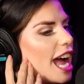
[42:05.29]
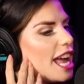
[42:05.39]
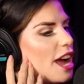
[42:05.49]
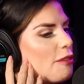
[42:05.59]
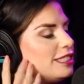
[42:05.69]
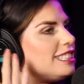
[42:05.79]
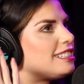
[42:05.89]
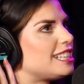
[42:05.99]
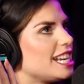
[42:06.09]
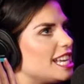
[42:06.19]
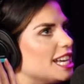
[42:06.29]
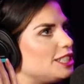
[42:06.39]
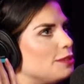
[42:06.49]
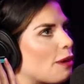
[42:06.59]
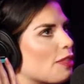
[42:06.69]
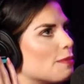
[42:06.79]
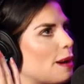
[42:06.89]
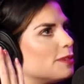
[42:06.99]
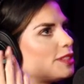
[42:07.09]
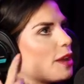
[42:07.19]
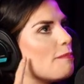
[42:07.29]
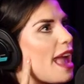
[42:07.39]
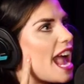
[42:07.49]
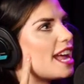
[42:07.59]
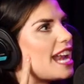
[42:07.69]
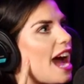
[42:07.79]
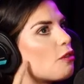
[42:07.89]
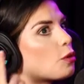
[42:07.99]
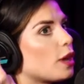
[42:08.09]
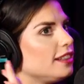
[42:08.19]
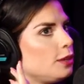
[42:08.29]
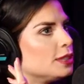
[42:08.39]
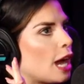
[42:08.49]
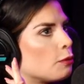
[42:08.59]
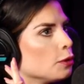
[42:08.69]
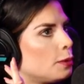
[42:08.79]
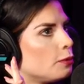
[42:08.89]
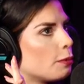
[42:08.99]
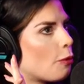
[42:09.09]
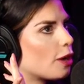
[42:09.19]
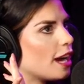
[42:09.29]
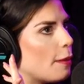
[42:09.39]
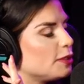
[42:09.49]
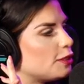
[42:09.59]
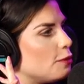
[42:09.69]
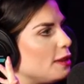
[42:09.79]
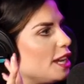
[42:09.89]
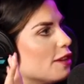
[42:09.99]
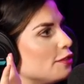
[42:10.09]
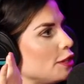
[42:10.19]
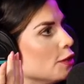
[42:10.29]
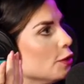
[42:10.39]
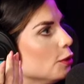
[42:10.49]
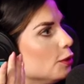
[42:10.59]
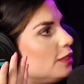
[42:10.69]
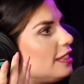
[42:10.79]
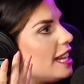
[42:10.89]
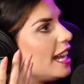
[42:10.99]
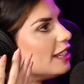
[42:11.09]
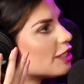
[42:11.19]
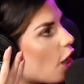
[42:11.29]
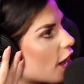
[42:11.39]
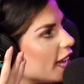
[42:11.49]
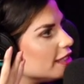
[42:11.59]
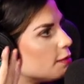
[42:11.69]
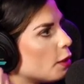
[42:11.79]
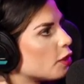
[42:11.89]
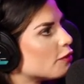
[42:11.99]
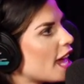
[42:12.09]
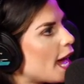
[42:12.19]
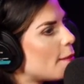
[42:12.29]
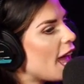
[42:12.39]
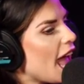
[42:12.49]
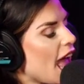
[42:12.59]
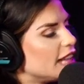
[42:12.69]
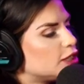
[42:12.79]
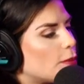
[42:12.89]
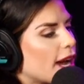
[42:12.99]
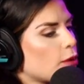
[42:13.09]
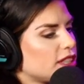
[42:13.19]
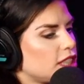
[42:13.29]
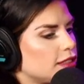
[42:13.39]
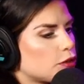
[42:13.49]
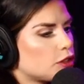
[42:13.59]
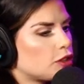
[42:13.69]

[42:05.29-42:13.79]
I was just thinking as you brought them up, I was like, man, how crazy would that Rubin Report episode be of you sitting and talking to both of them? And so, my question is